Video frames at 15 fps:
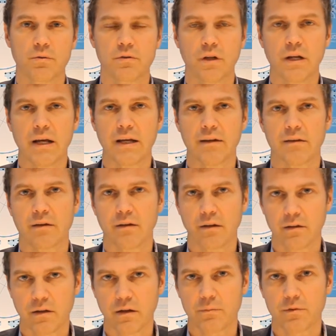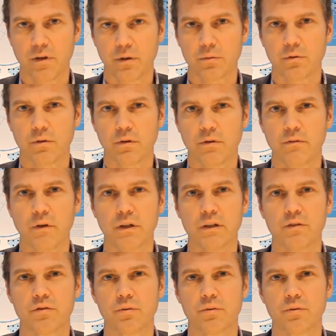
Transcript: the data that comes out of the device,